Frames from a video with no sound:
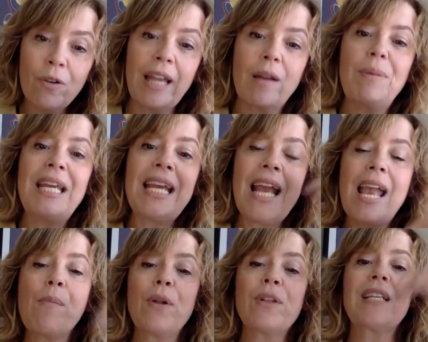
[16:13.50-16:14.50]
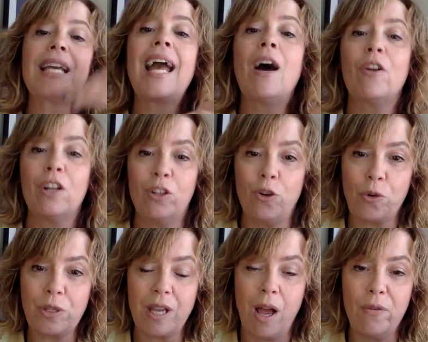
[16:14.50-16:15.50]
being able to count on
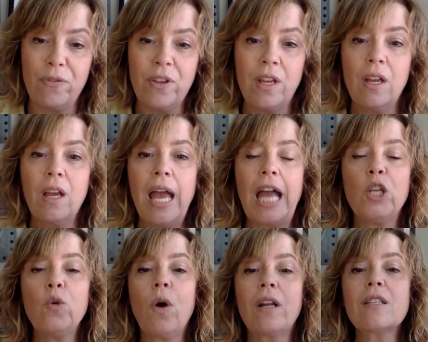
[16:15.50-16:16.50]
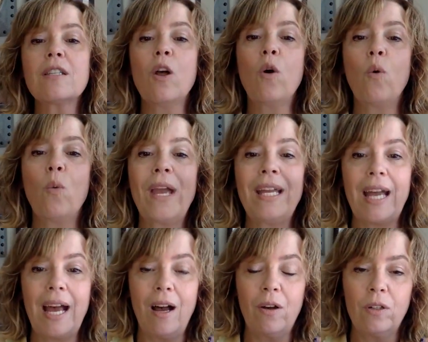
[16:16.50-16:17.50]
yourself? And you want to slow it way
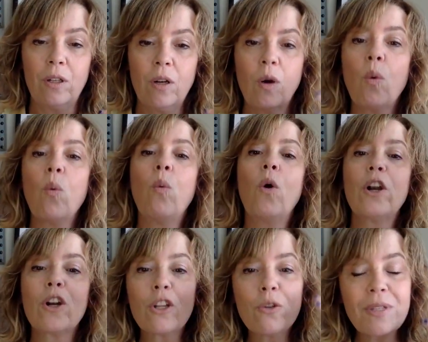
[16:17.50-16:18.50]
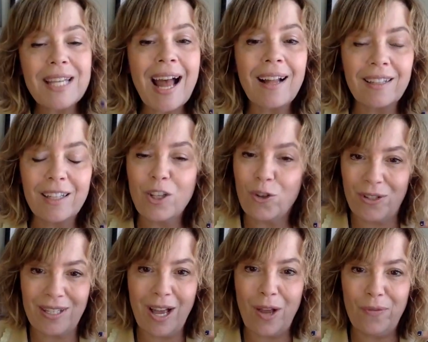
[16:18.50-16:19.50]
down. What are you telling
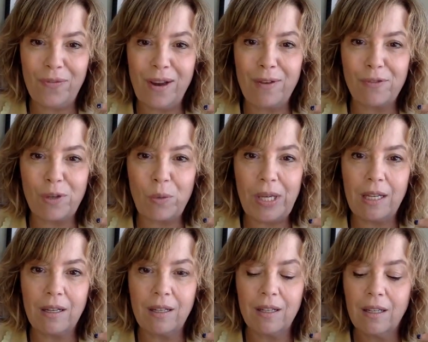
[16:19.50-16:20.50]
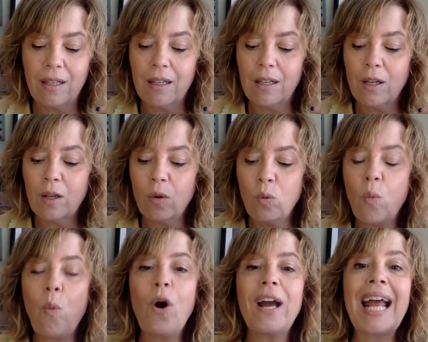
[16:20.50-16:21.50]
yourself every week?
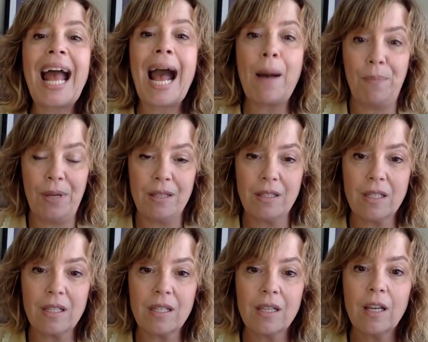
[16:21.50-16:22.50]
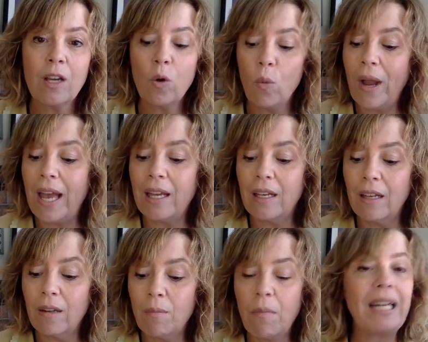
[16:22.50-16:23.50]
What happens when
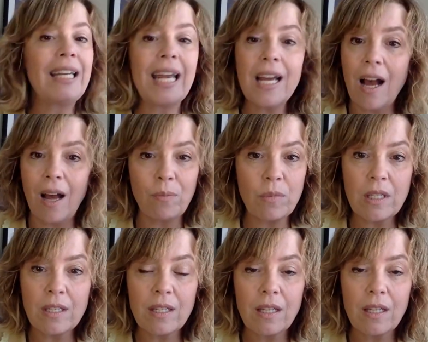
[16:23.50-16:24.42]
Monday comes?